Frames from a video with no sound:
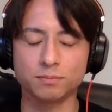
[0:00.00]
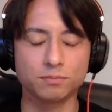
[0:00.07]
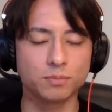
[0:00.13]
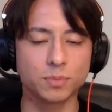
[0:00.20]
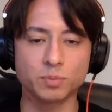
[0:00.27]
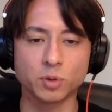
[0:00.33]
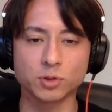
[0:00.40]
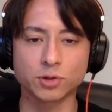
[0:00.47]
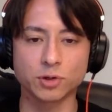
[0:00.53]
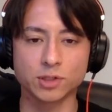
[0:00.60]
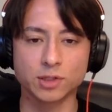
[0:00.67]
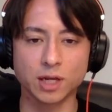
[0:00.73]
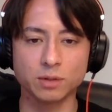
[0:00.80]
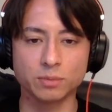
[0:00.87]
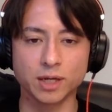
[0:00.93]
Postgres
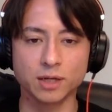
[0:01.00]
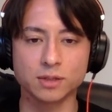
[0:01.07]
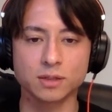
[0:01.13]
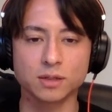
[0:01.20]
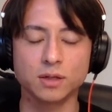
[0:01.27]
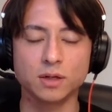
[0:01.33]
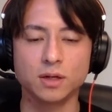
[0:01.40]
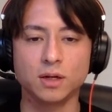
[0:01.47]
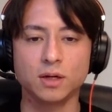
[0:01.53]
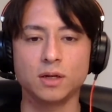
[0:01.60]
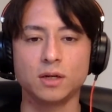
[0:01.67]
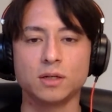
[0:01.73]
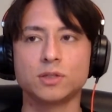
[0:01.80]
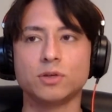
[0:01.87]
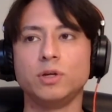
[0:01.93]
database.
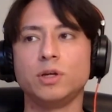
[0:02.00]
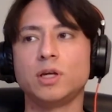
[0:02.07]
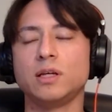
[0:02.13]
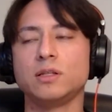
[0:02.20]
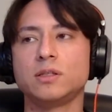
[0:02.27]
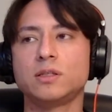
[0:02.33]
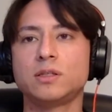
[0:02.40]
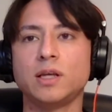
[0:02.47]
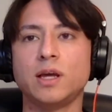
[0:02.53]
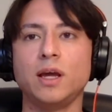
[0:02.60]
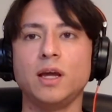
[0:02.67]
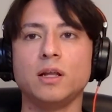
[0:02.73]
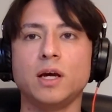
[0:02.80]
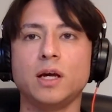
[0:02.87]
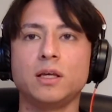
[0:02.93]
So you can
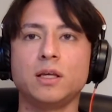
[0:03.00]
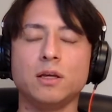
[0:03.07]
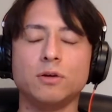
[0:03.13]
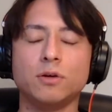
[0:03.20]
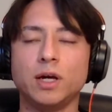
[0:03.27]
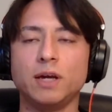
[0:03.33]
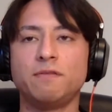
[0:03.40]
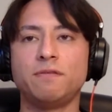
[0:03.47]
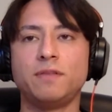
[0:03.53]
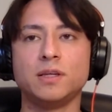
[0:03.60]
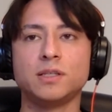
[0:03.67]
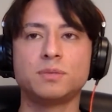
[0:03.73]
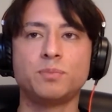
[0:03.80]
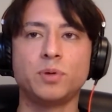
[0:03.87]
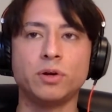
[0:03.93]
say like, if
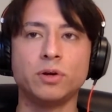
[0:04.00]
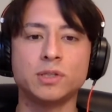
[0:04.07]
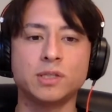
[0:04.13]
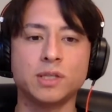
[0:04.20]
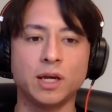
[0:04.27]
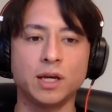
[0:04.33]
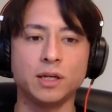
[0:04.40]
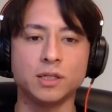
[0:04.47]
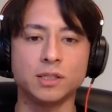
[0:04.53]
this person is